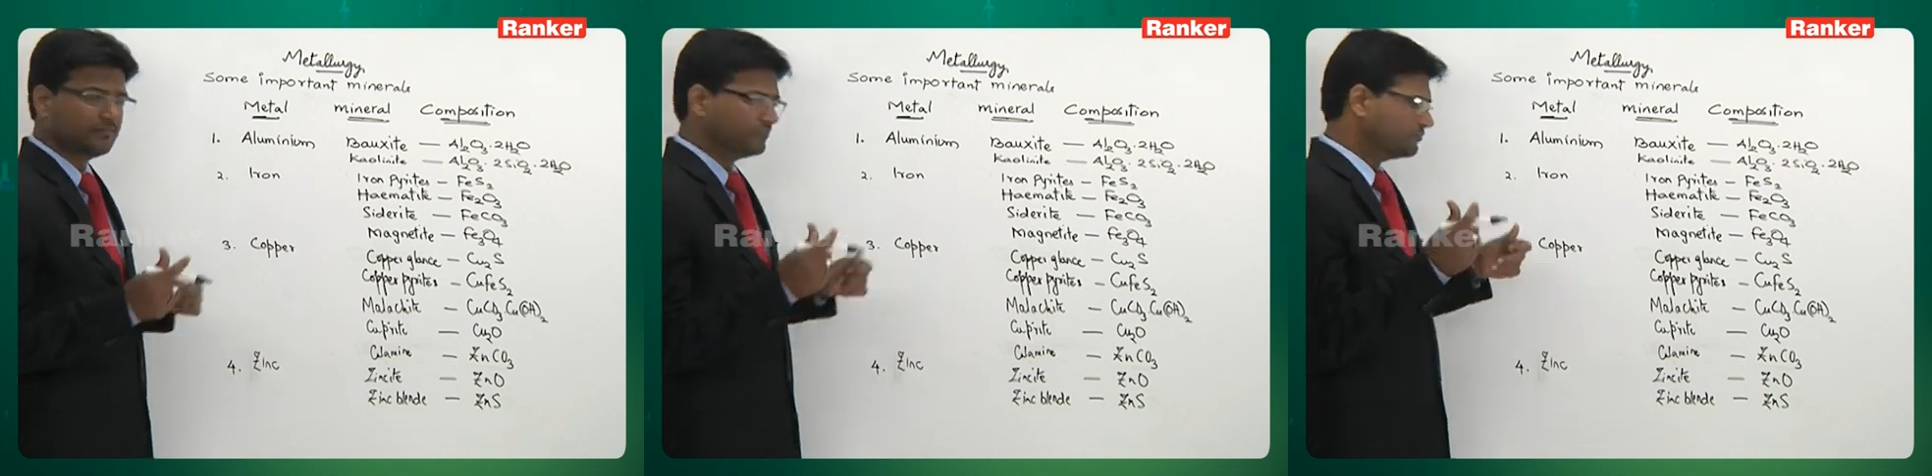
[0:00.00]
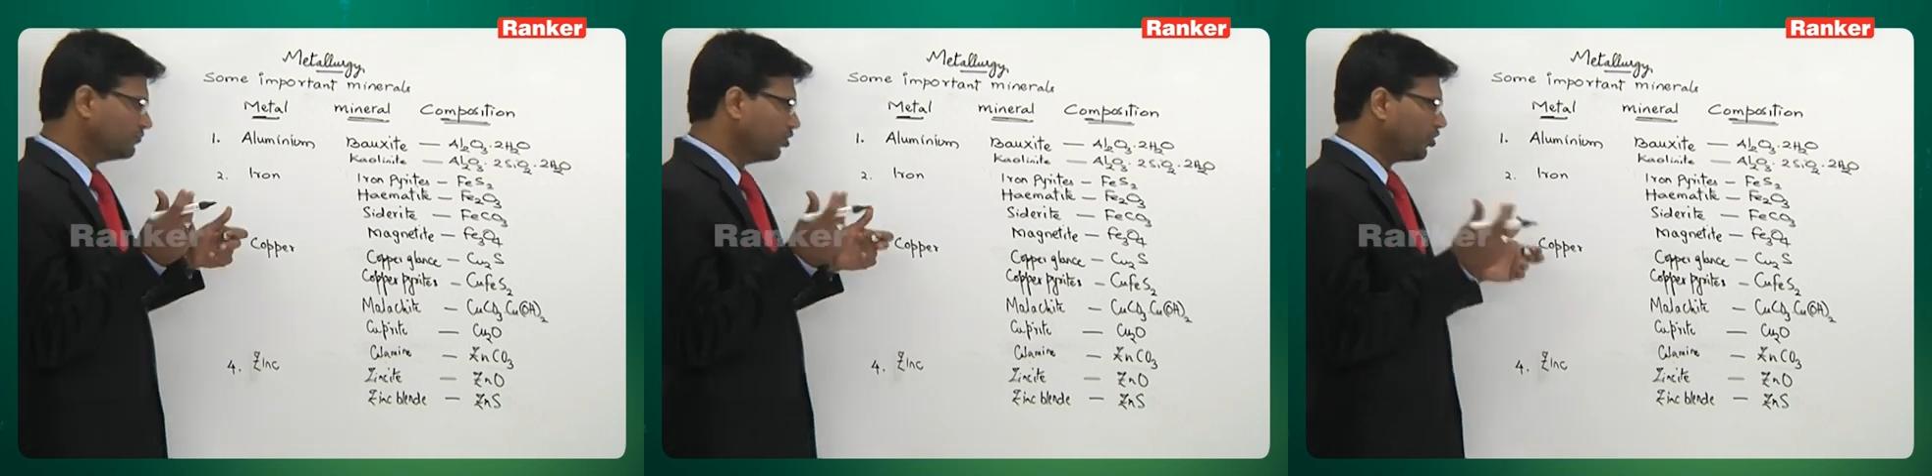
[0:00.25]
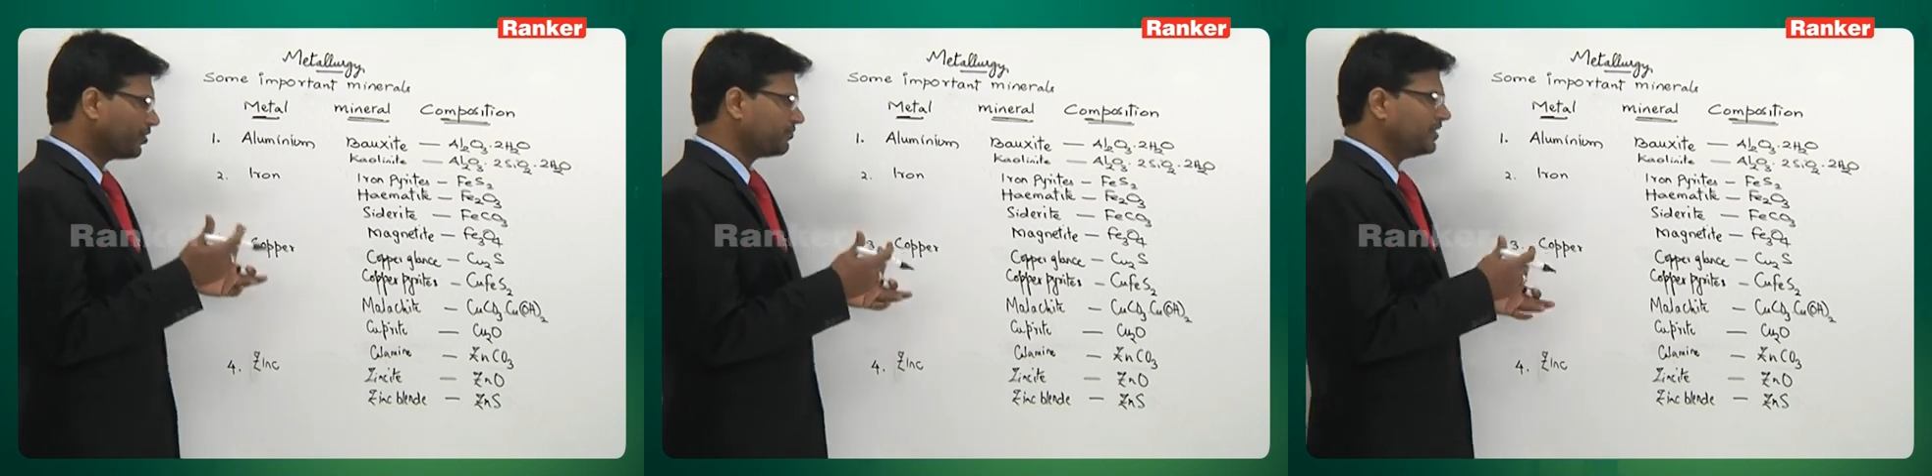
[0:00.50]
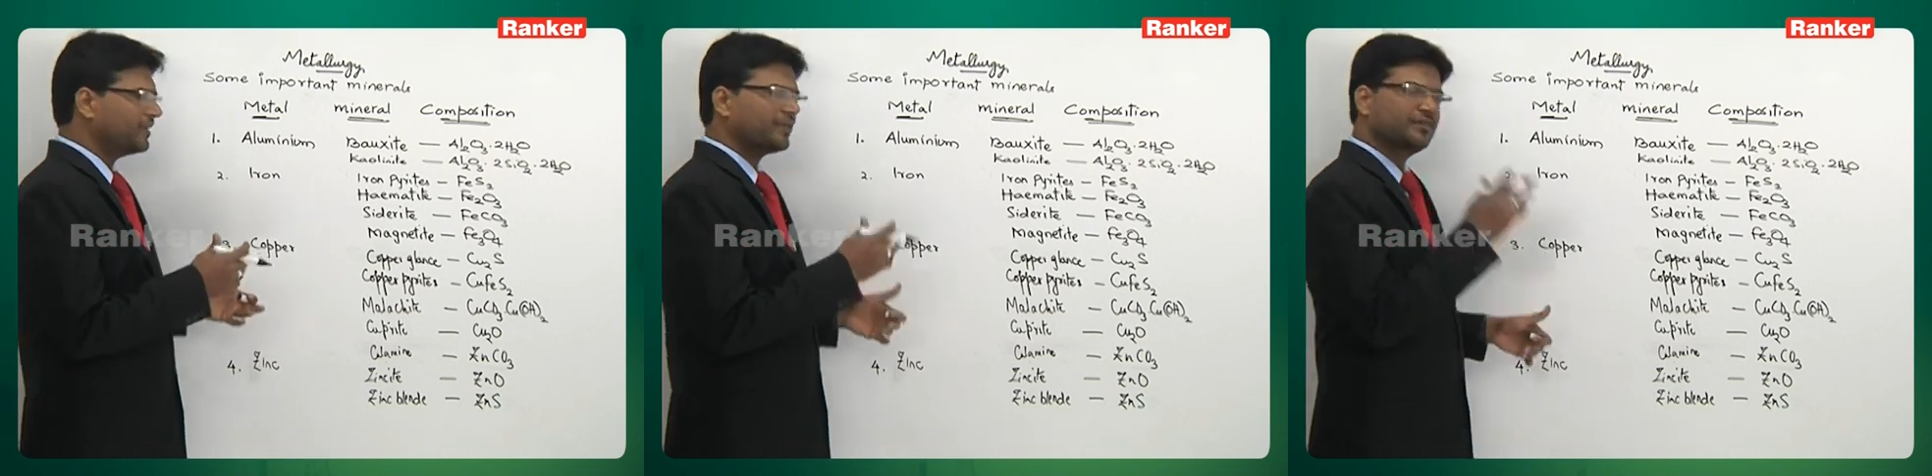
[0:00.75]
More
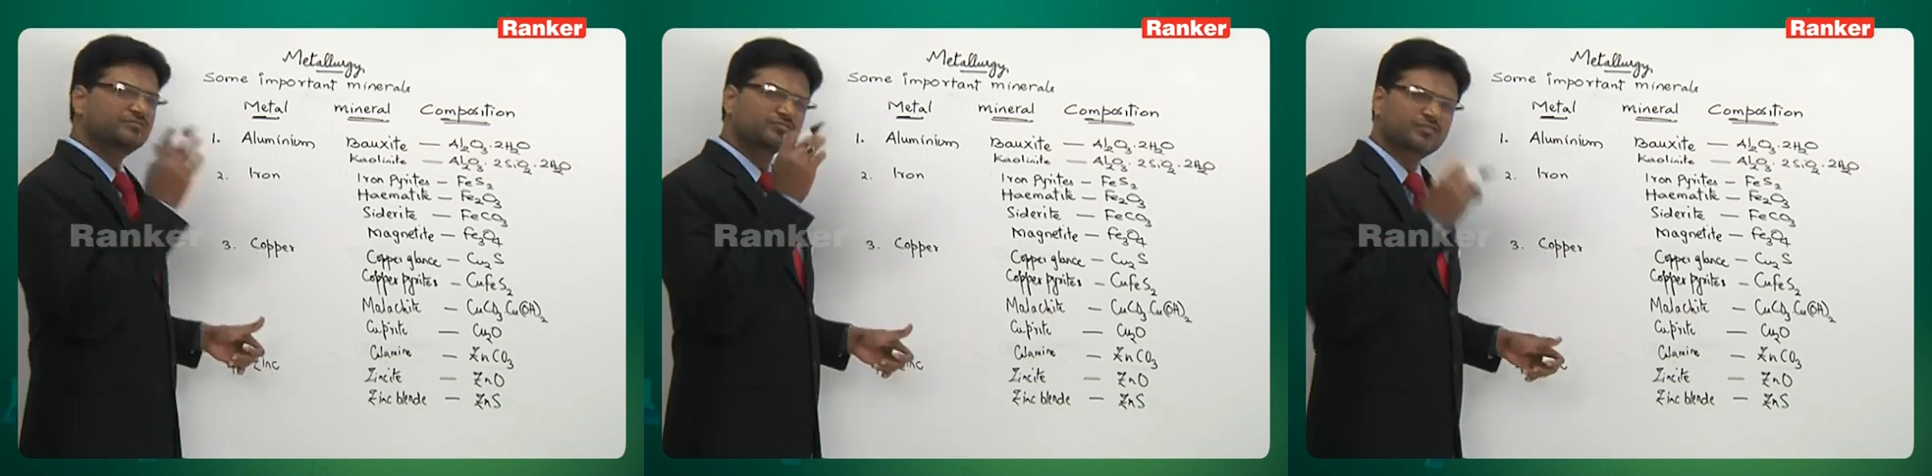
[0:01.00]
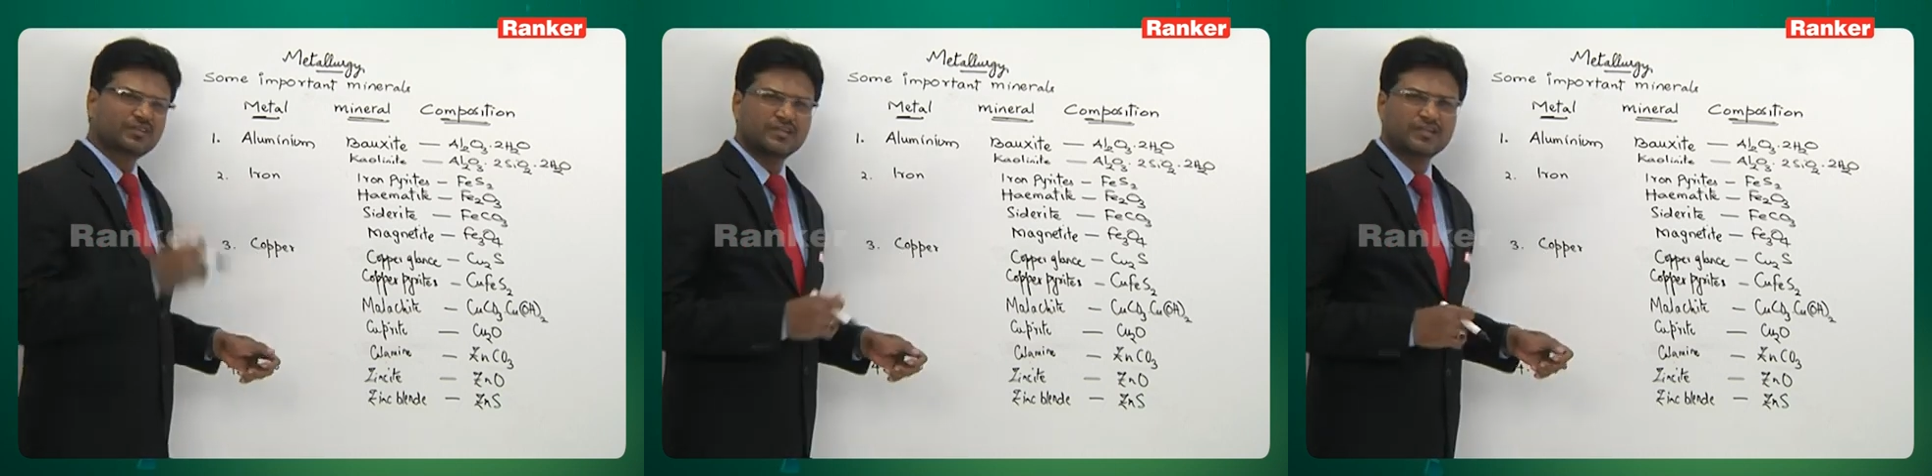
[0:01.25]
minerals you will